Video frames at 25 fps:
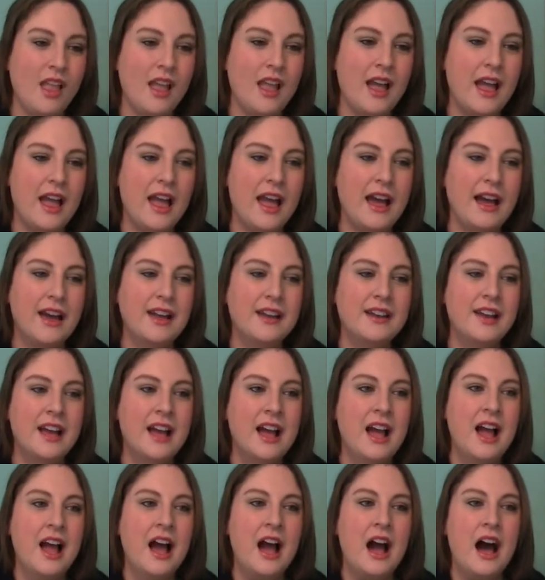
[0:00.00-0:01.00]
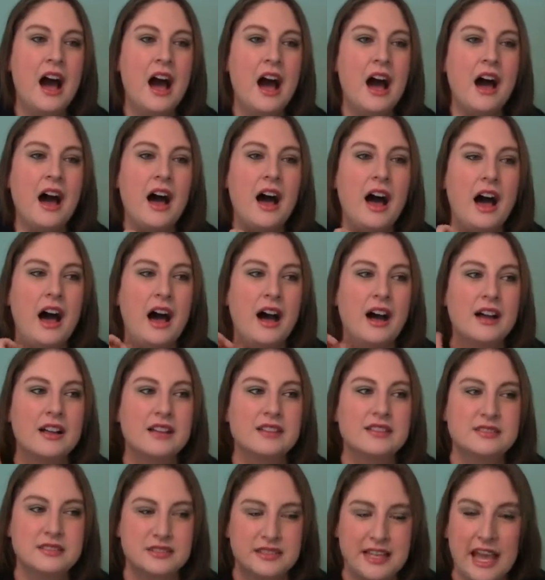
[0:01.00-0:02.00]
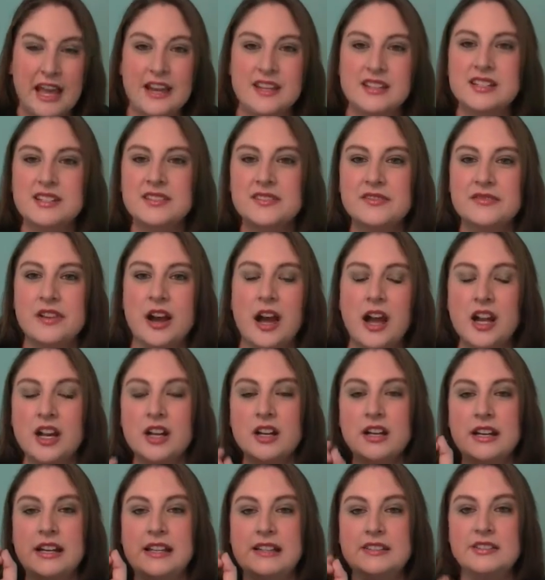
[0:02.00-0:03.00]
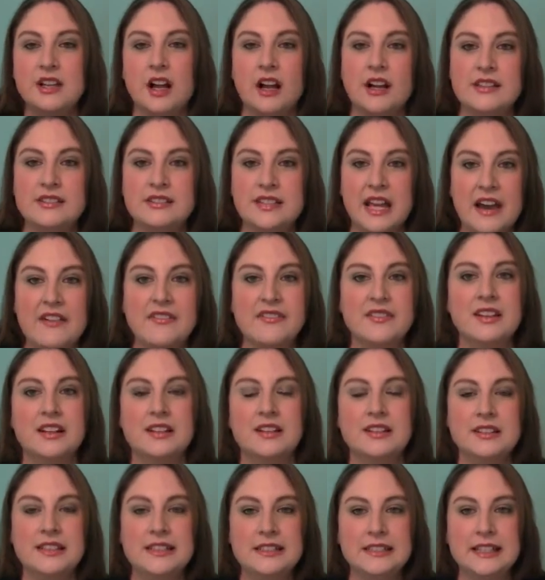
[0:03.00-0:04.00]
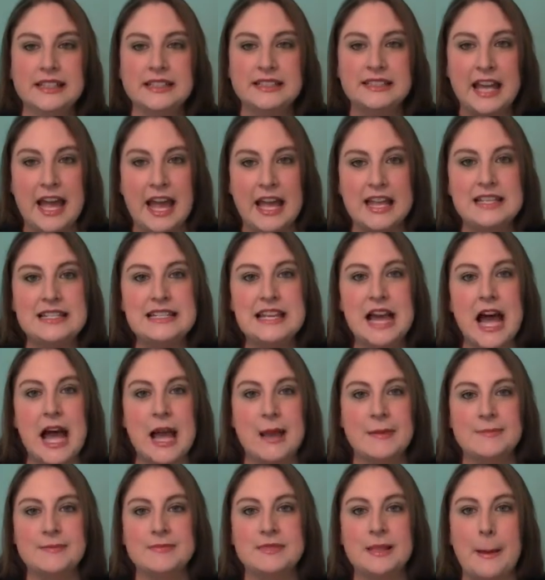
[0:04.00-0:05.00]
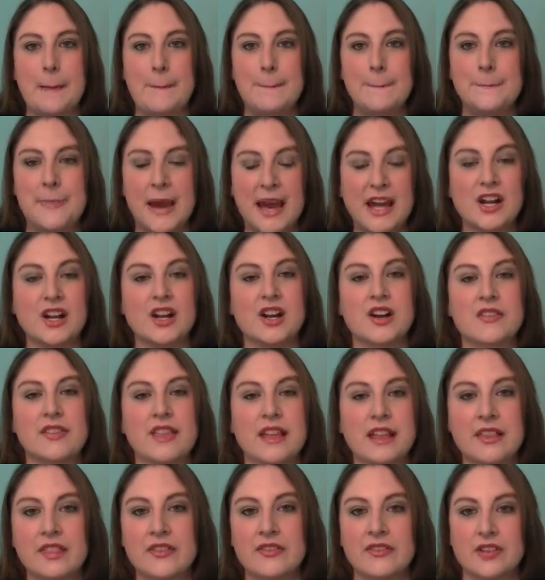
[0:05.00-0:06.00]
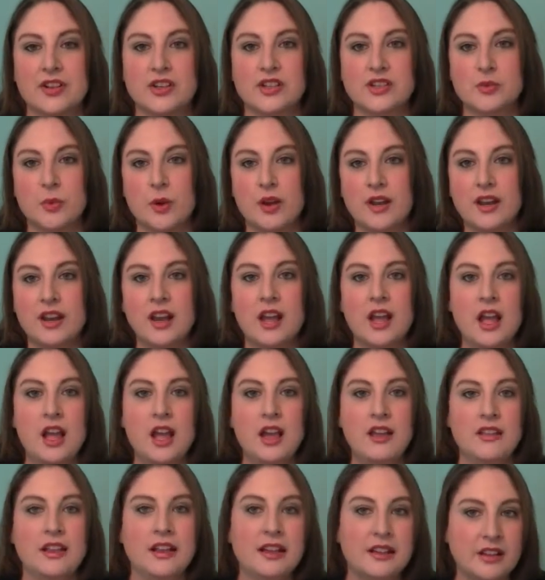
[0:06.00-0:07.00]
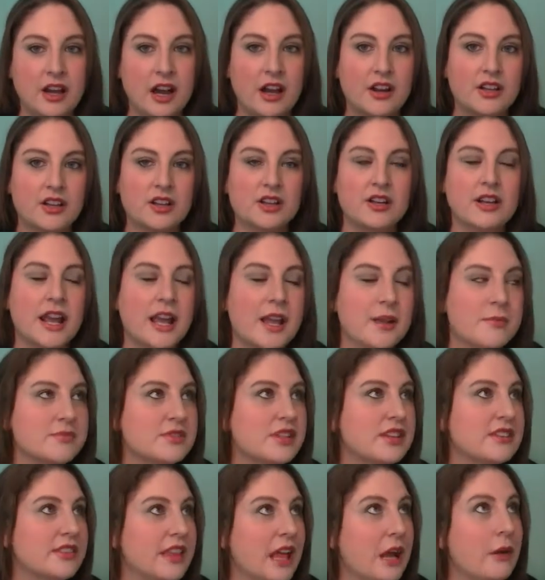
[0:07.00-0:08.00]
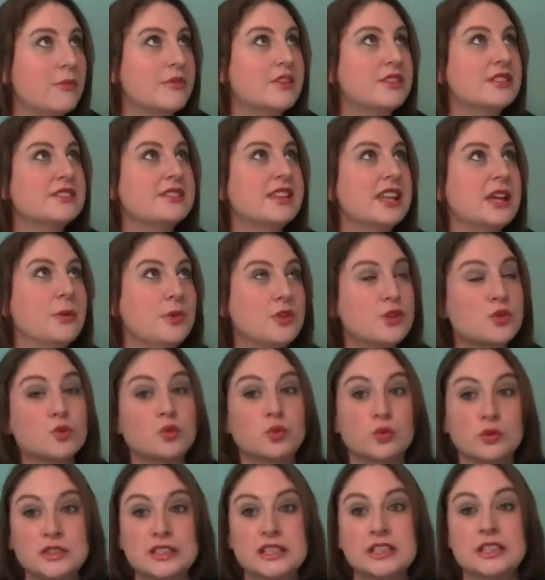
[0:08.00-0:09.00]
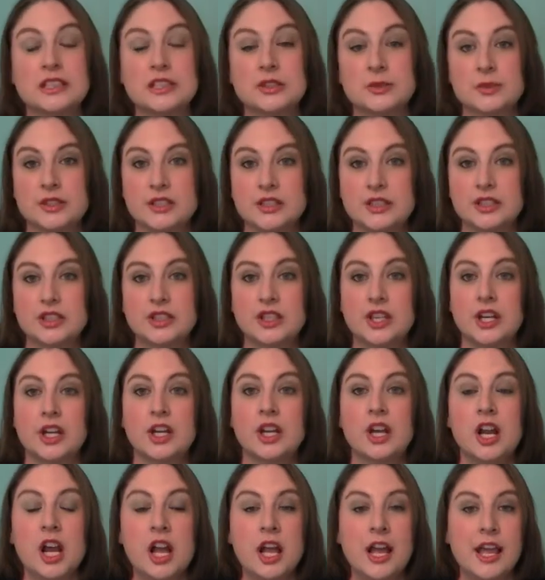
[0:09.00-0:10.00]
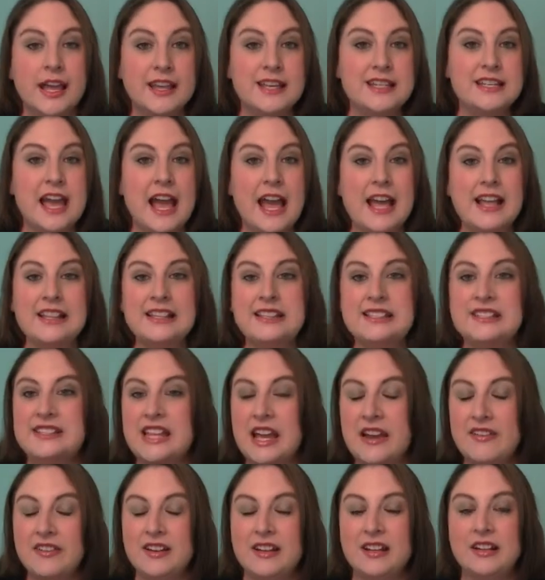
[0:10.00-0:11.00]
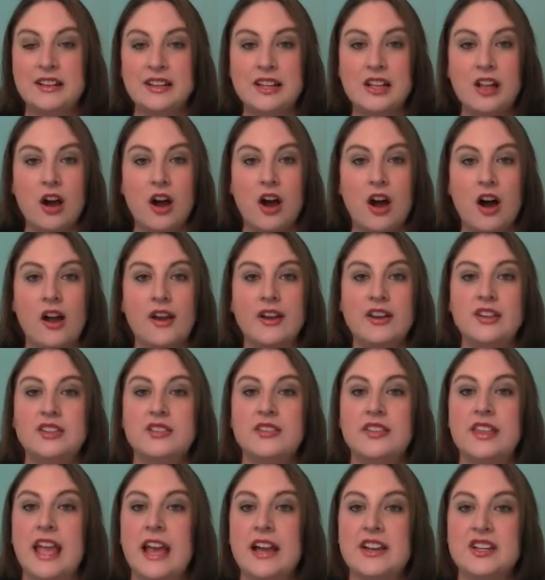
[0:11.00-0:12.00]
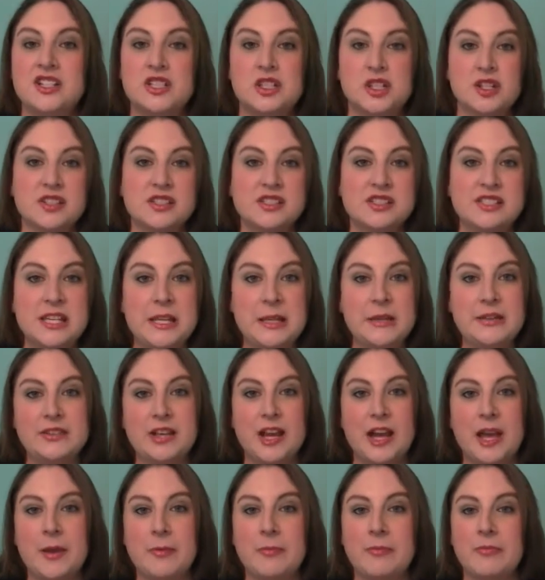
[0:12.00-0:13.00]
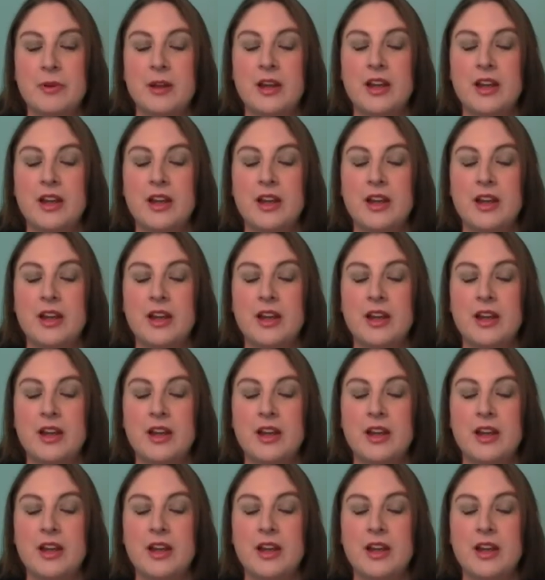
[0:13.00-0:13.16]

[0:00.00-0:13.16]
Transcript: and Catching Fire is definitely like 10 times better than the first one, like Hunger Games. That was, it was really, really good. Intense, definitely on the edge of your seat type